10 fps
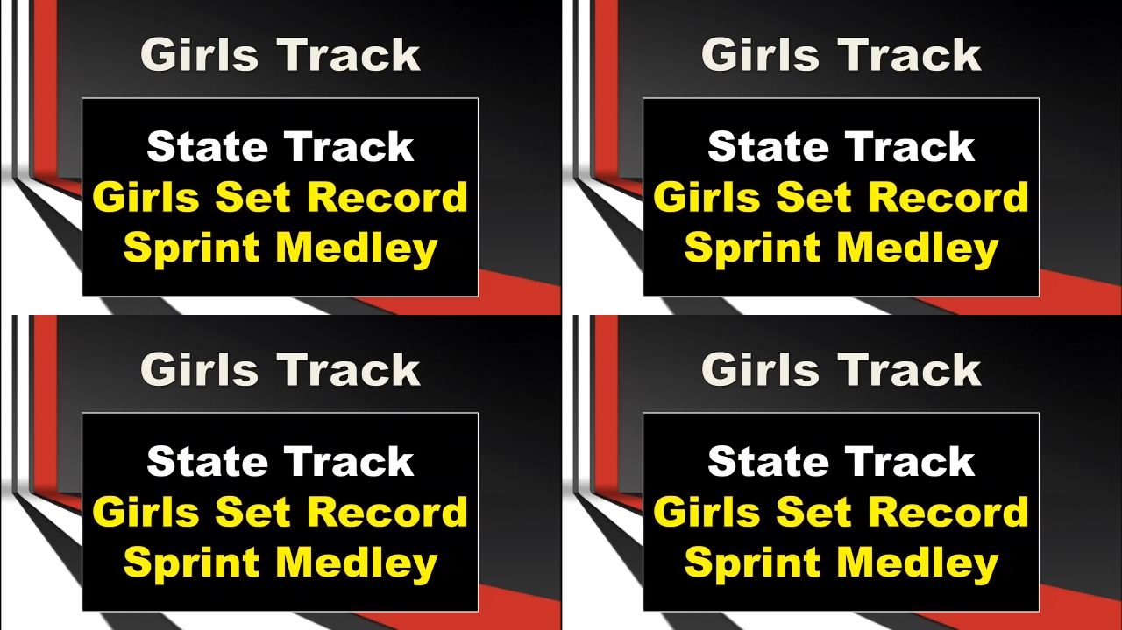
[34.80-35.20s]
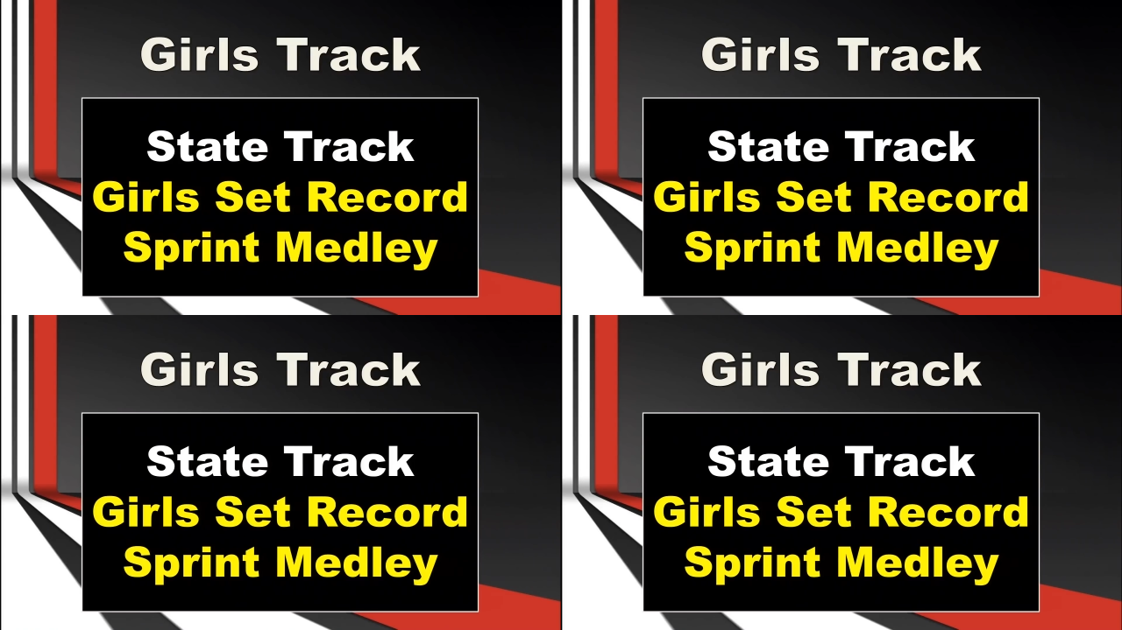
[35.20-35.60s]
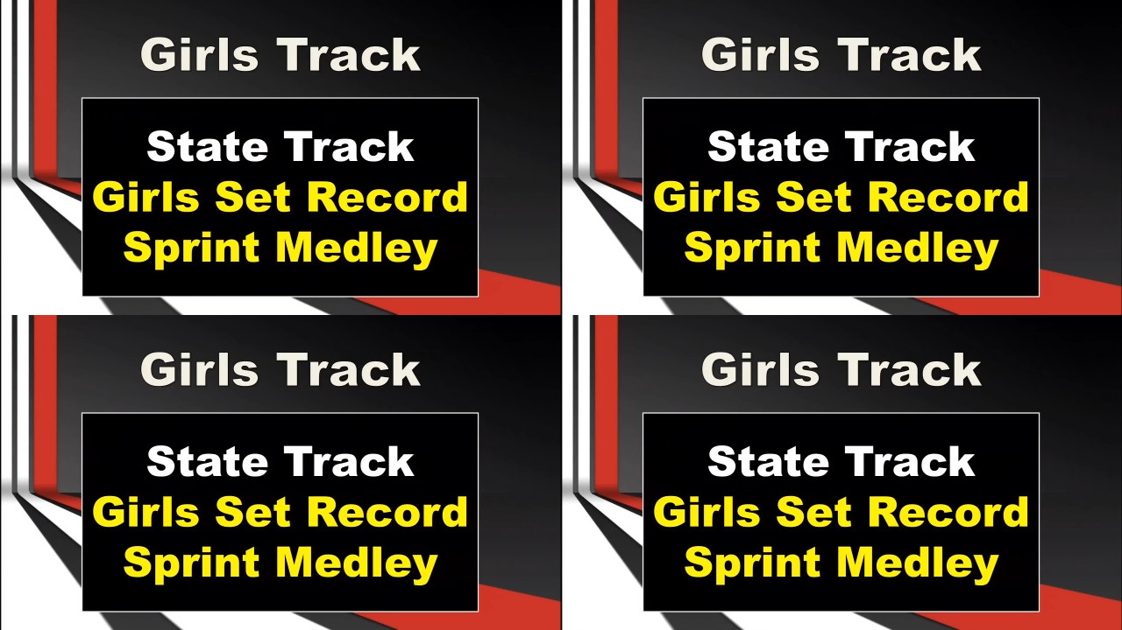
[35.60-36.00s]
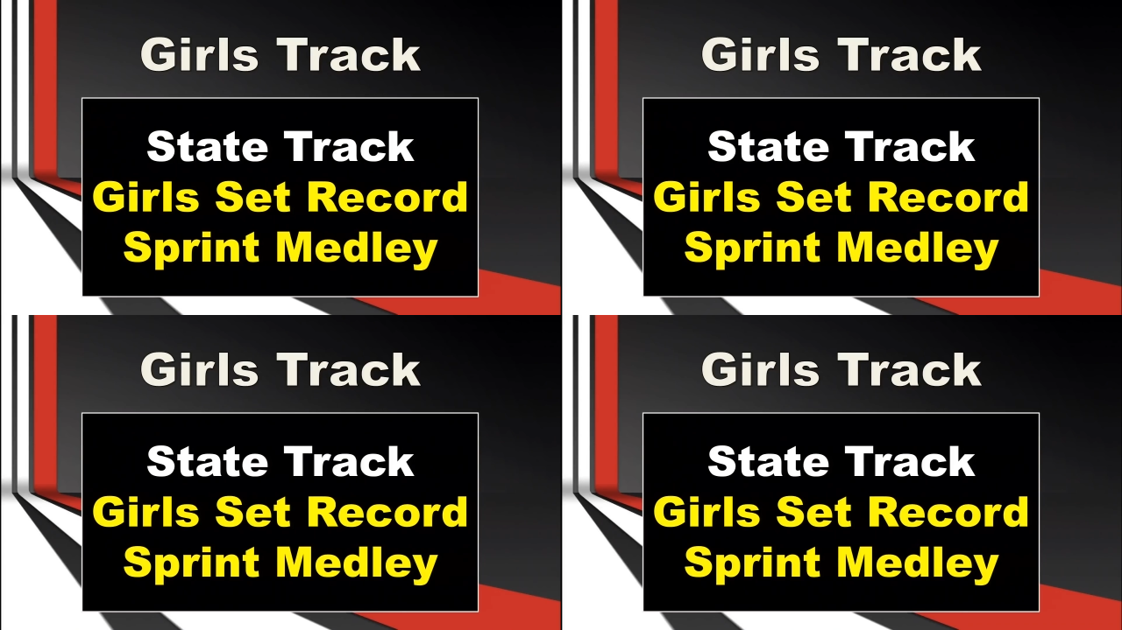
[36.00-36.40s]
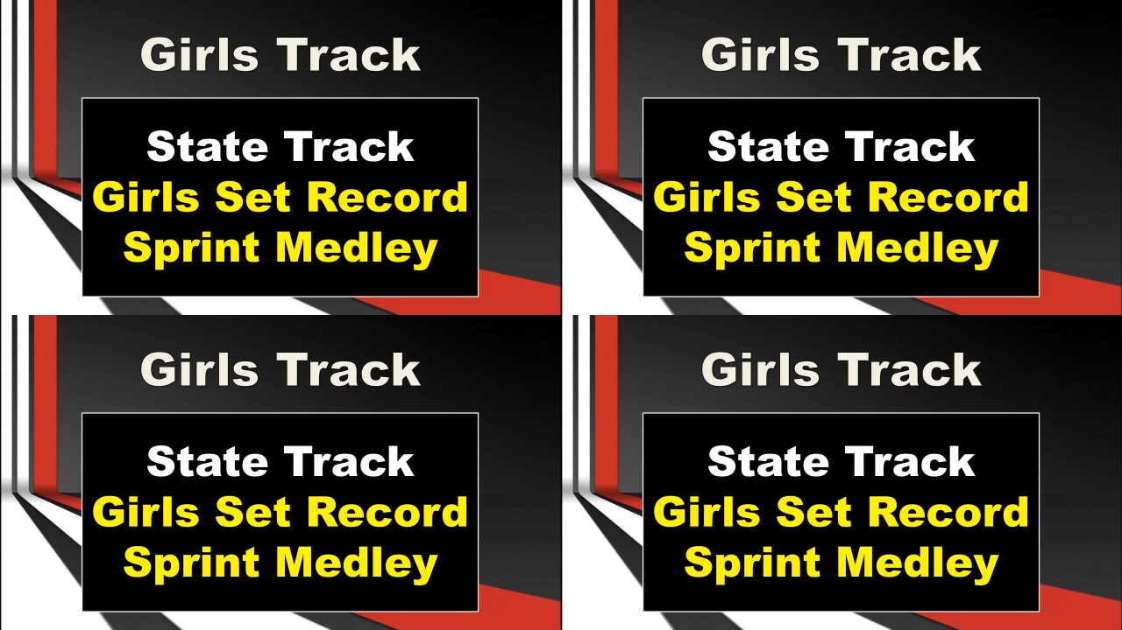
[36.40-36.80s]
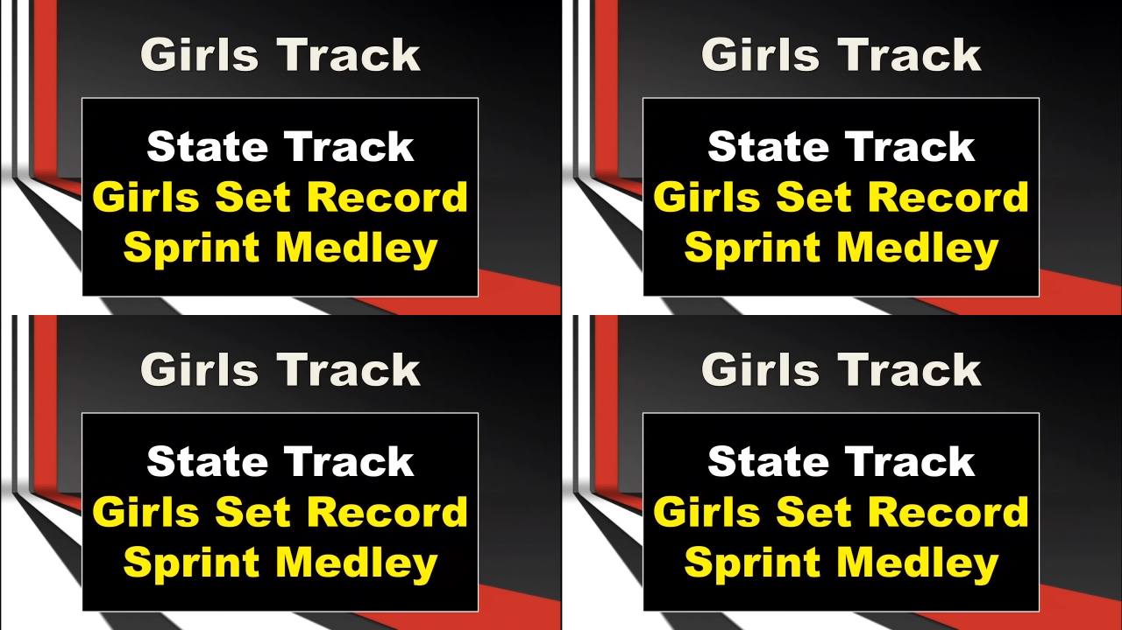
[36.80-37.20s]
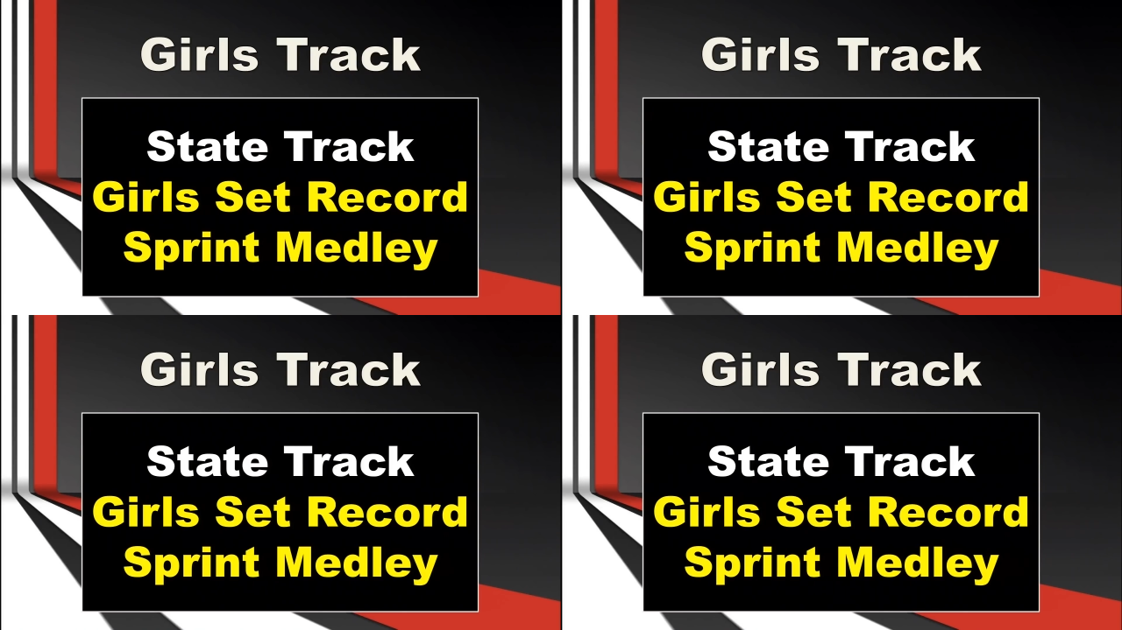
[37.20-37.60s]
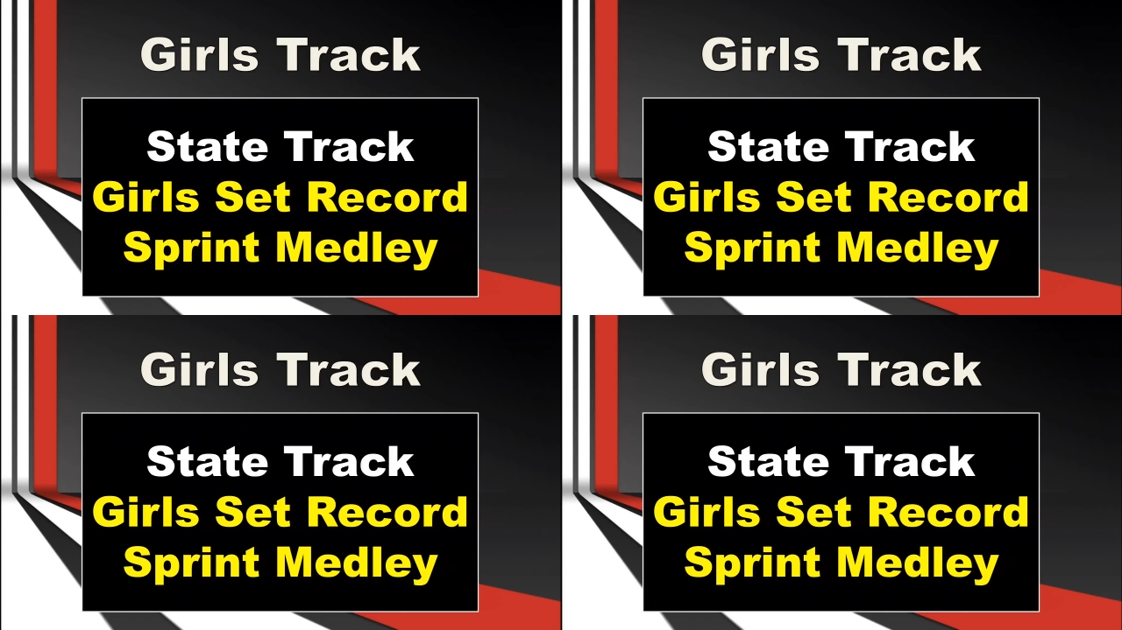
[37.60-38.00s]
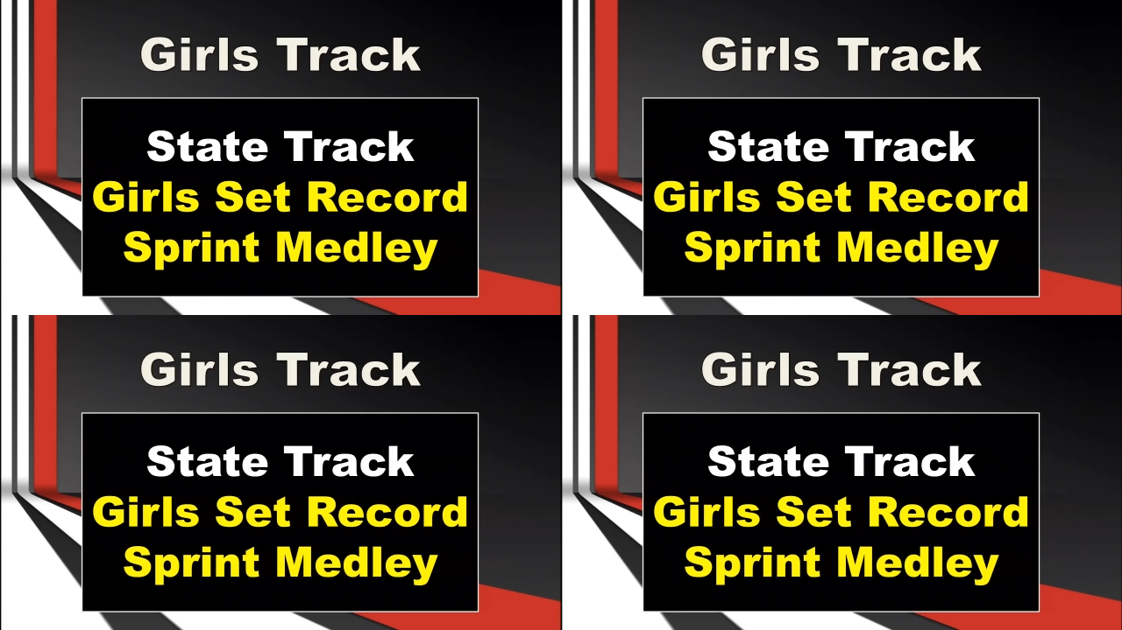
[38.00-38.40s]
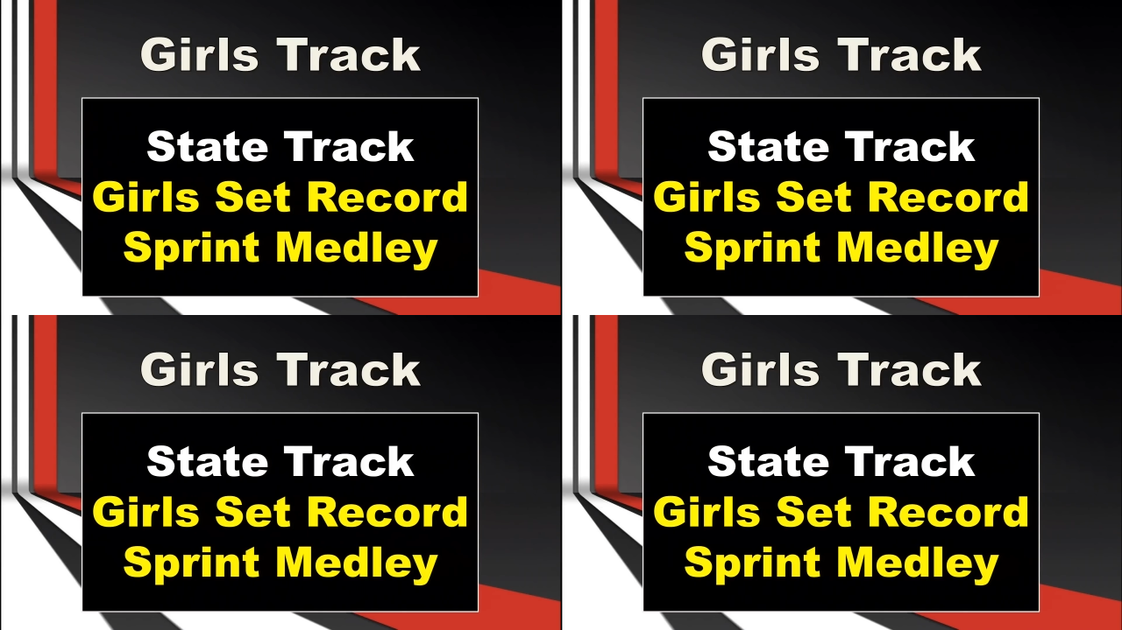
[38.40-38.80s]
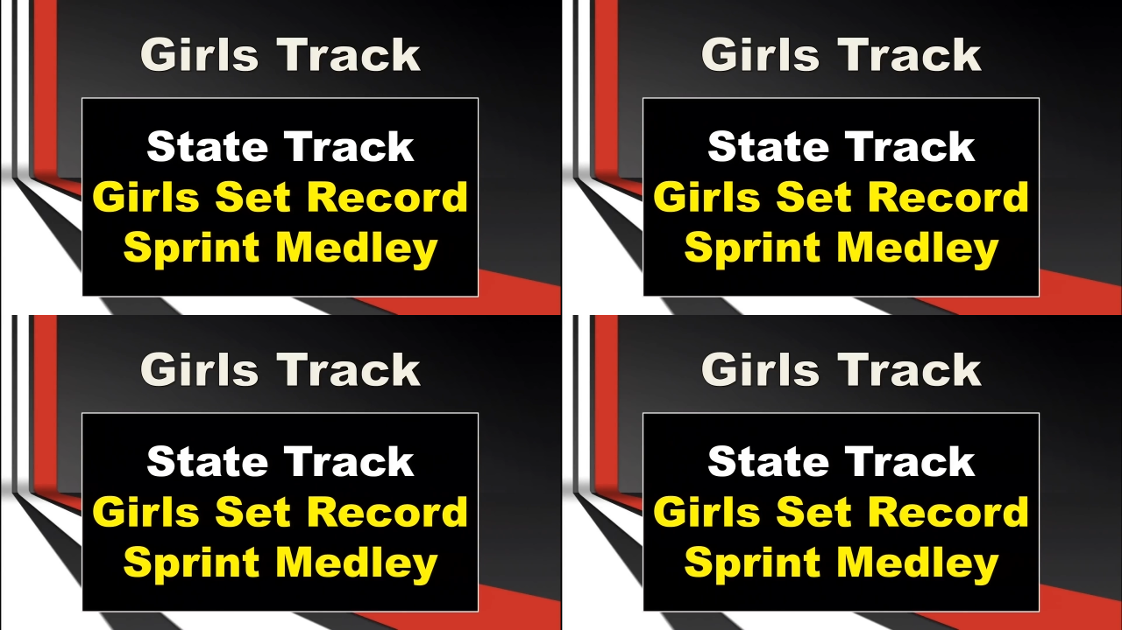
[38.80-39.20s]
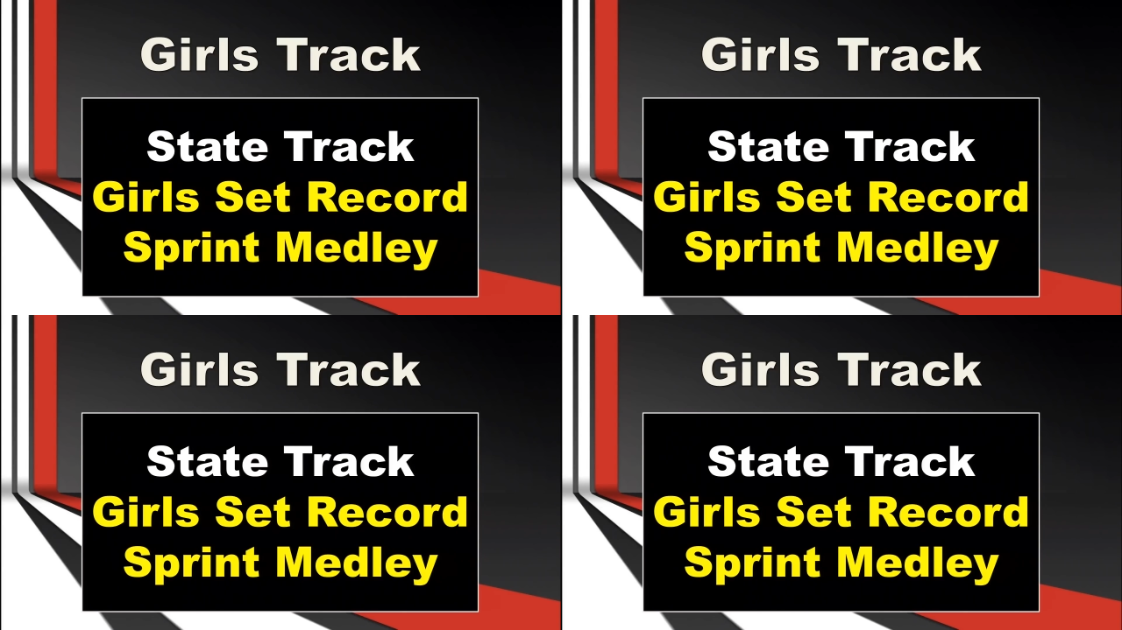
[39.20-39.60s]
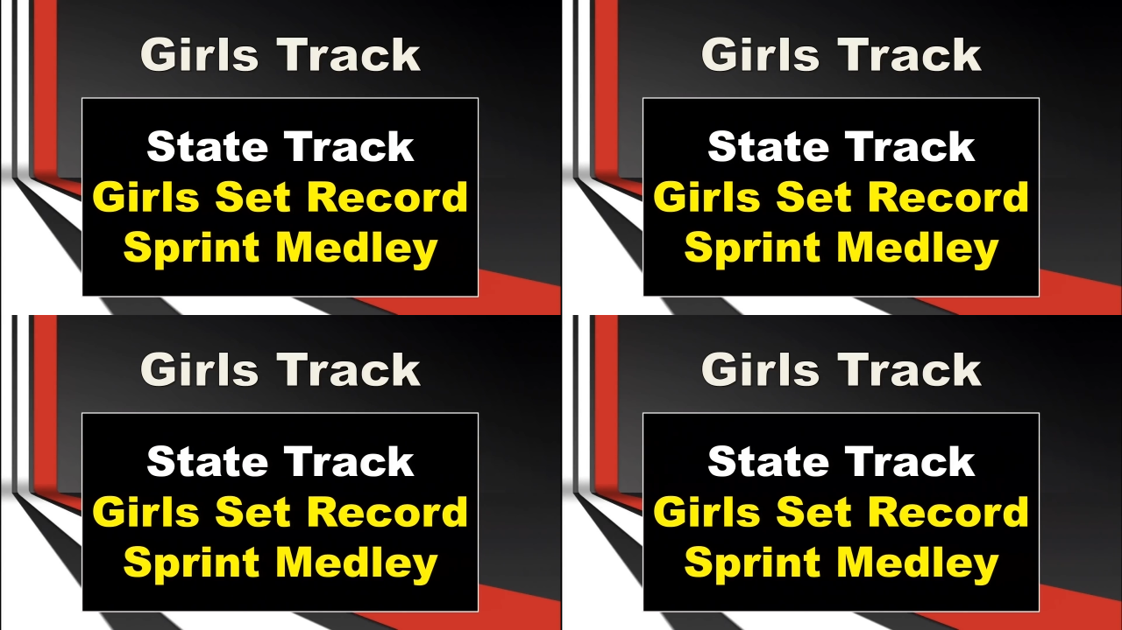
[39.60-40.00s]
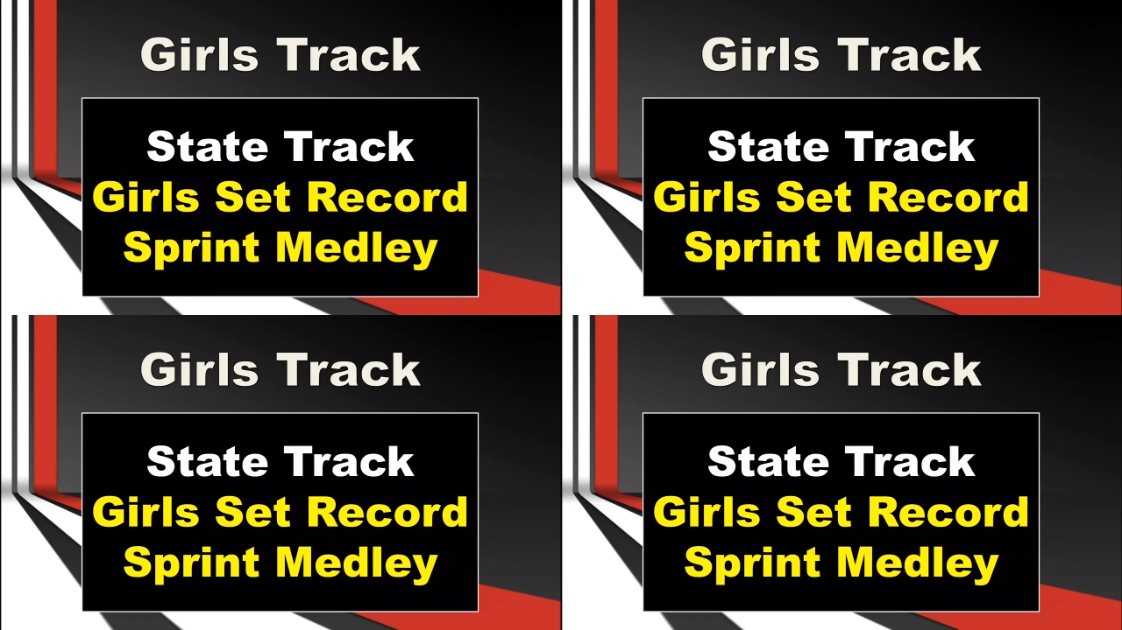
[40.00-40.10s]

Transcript: Nobody's mouth can be seen.